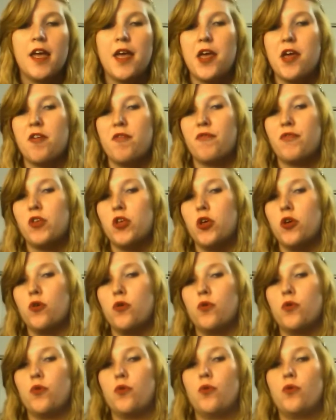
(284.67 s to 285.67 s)
if
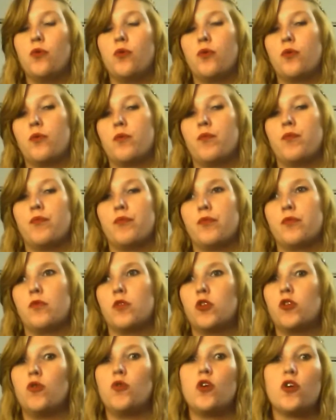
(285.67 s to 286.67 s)
you
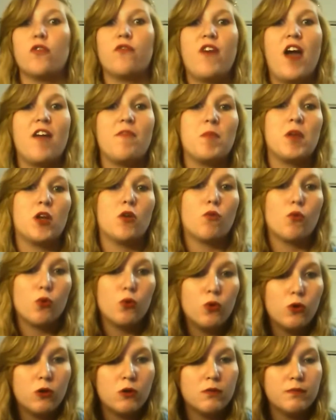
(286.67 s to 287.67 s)
do your 5-minute
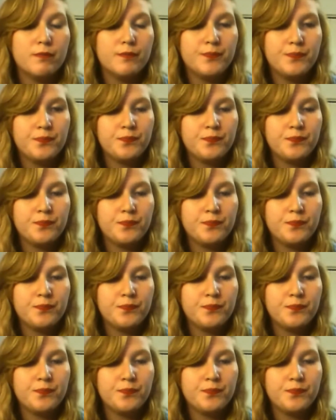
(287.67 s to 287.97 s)
rule.